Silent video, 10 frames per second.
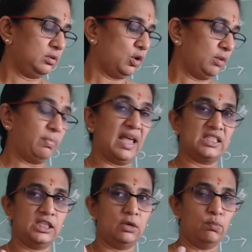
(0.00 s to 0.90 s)
or a
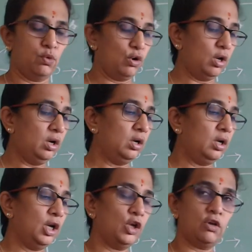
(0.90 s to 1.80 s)
plastic
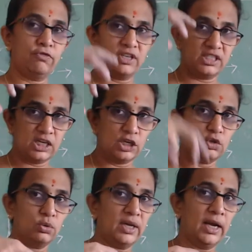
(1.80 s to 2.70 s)
ball, you are fixing
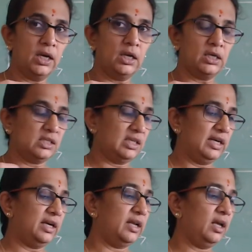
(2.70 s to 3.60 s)
into that
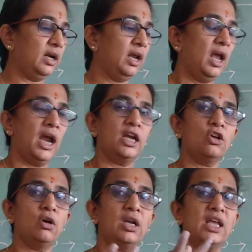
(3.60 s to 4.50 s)
cylinder and
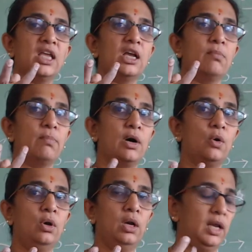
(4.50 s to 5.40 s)
you are taking a
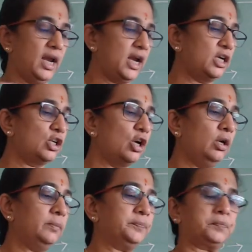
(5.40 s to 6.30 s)
bowl and you
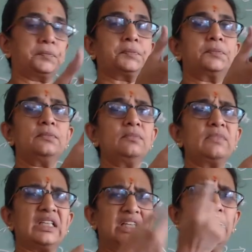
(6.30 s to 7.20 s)
are
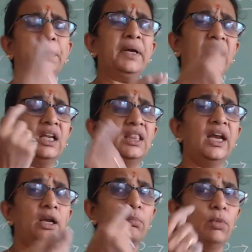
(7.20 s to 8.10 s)
keeping it in
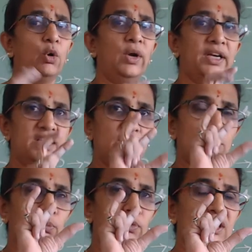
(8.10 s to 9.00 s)
that bowl and just
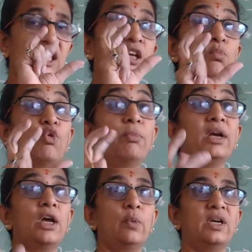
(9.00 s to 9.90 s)
see the
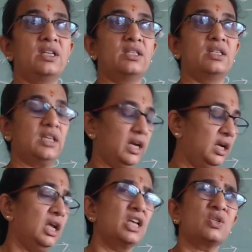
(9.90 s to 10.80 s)
movement how it is
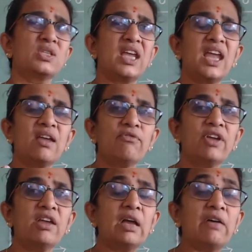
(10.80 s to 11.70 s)
inside. So same
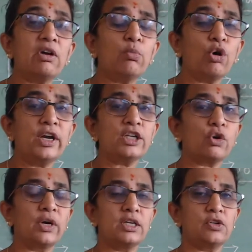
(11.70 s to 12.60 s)
way our ball and
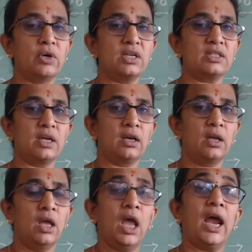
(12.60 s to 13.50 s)
socket joint is there.
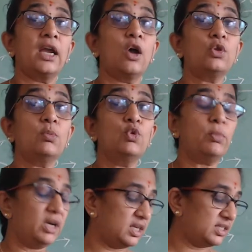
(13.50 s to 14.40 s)
And how the
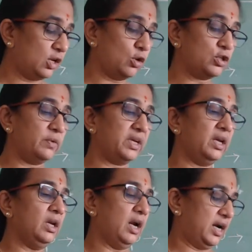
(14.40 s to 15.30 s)
movement is there also we
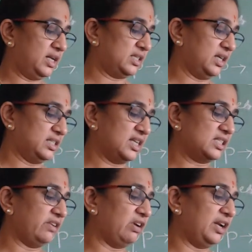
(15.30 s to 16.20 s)
can understand.
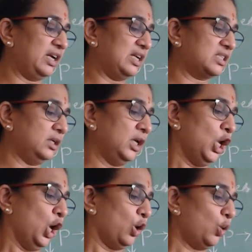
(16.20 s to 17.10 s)
Just I will read, listen.
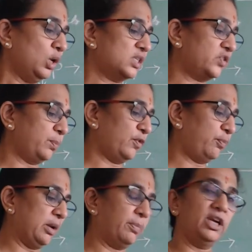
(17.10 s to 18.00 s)
Roll a strip
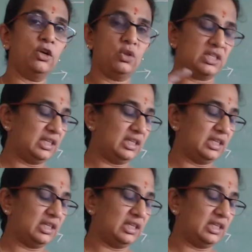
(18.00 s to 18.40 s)
of paper into the